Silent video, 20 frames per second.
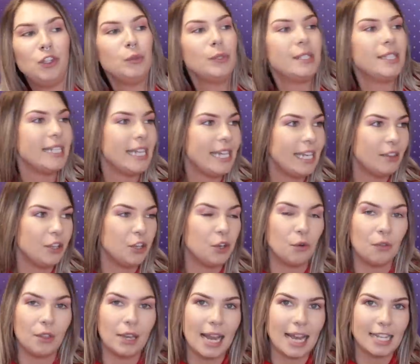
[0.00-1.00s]
you see that
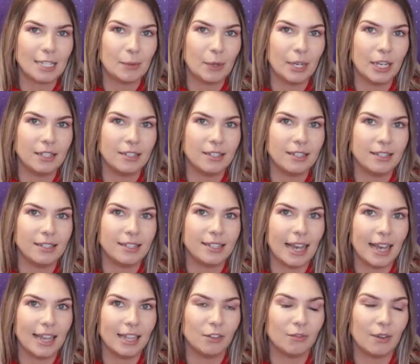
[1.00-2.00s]
you're the last person
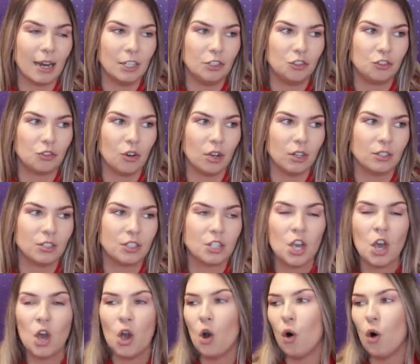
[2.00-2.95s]
sat in the restaurant,